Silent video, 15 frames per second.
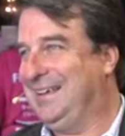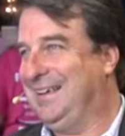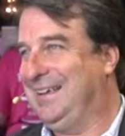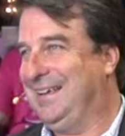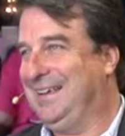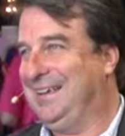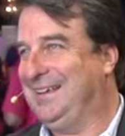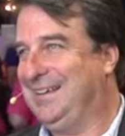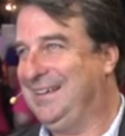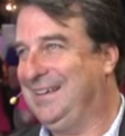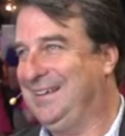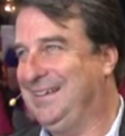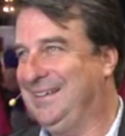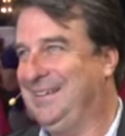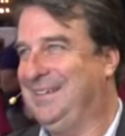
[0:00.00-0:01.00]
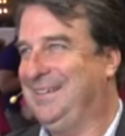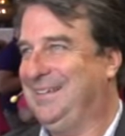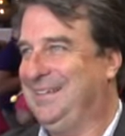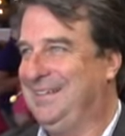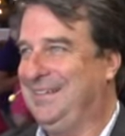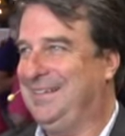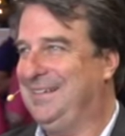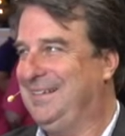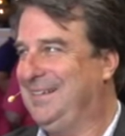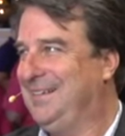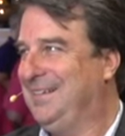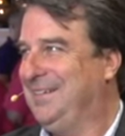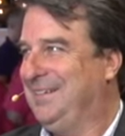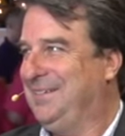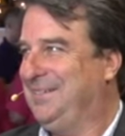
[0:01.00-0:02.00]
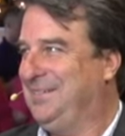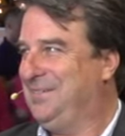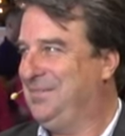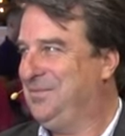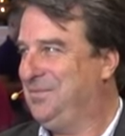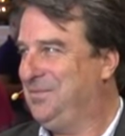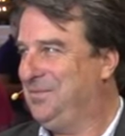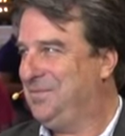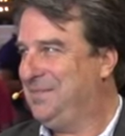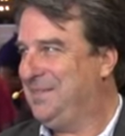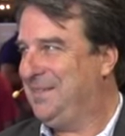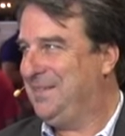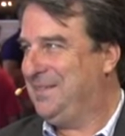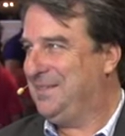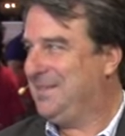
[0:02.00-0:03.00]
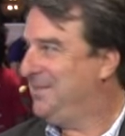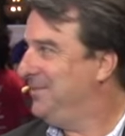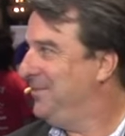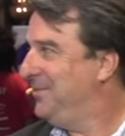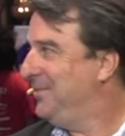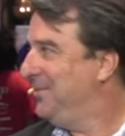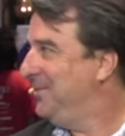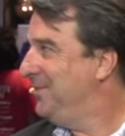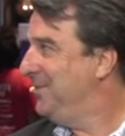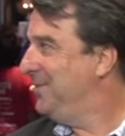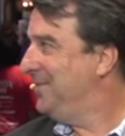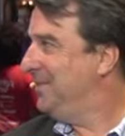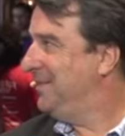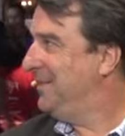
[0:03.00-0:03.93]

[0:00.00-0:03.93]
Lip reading: (not speaking)